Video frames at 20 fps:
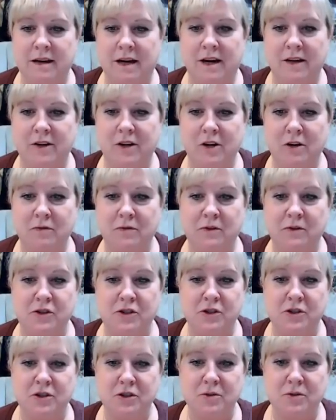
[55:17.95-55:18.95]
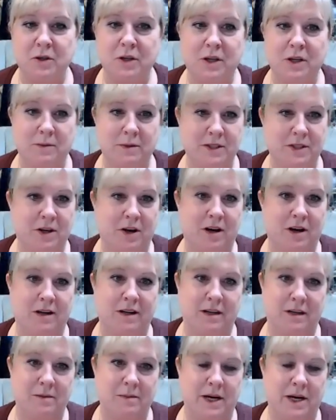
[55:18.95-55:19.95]
I know for sure we're going to be
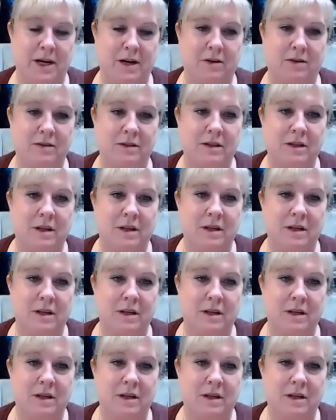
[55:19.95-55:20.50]
talking about